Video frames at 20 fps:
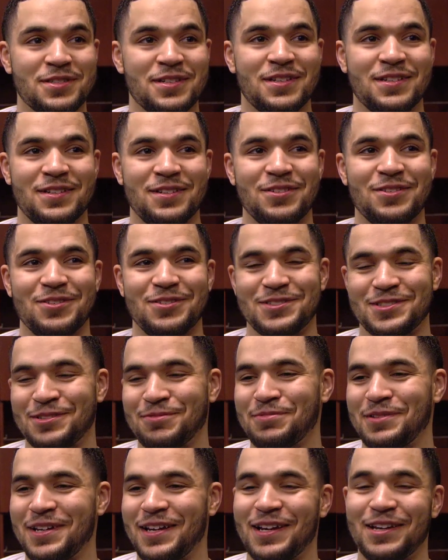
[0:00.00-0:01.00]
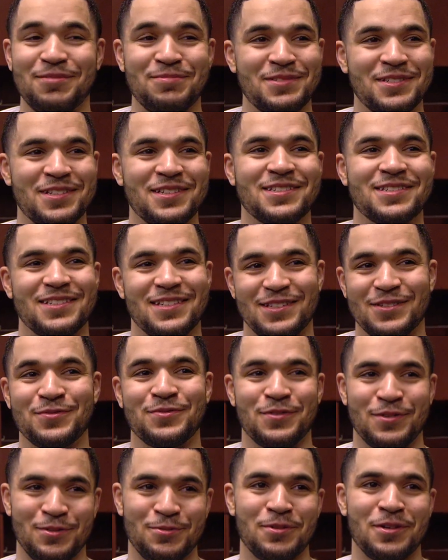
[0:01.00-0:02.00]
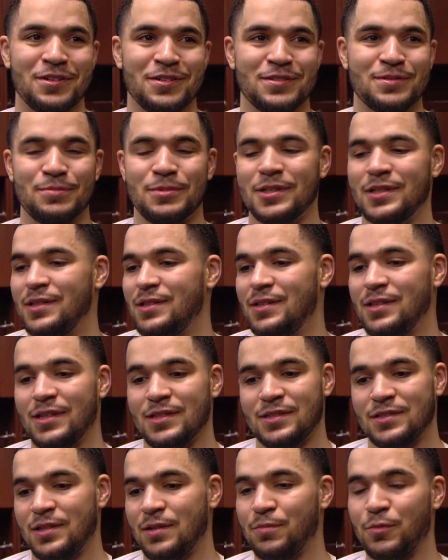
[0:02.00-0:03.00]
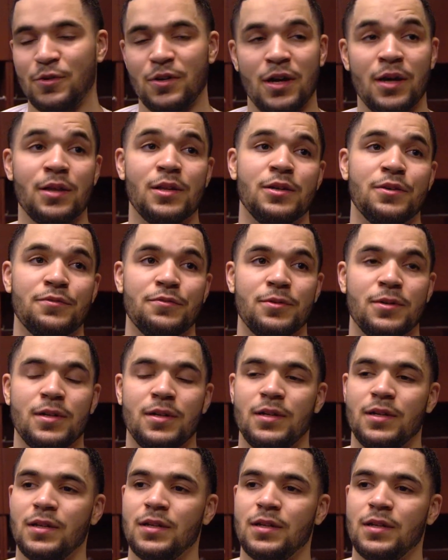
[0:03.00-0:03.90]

And, some games it's for the worse, but that's something you got to live with.